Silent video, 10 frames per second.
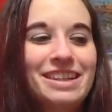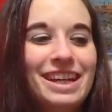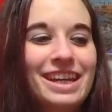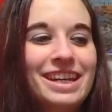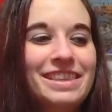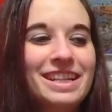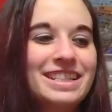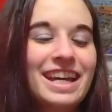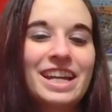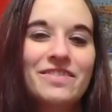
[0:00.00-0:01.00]
And that's
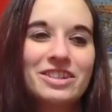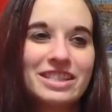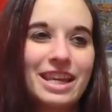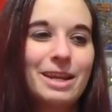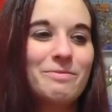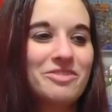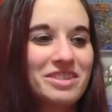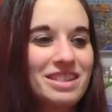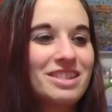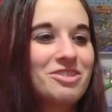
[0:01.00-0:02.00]
kind of our setup for
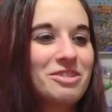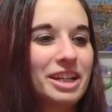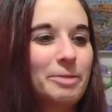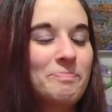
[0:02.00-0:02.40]
this story.